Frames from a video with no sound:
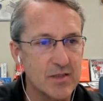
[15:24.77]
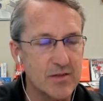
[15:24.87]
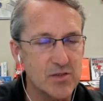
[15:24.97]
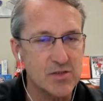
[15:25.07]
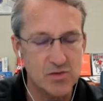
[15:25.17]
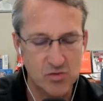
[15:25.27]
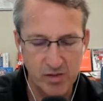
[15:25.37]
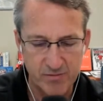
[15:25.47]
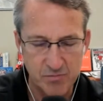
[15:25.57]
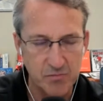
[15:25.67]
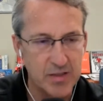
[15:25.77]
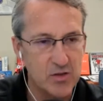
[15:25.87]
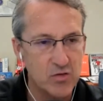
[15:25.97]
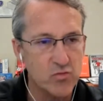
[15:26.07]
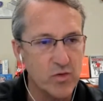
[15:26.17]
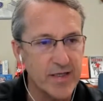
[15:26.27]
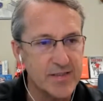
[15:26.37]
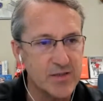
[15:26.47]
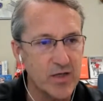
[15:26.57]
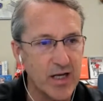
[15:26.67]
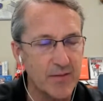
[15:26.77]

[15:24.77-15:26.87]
it just drives me crazy when it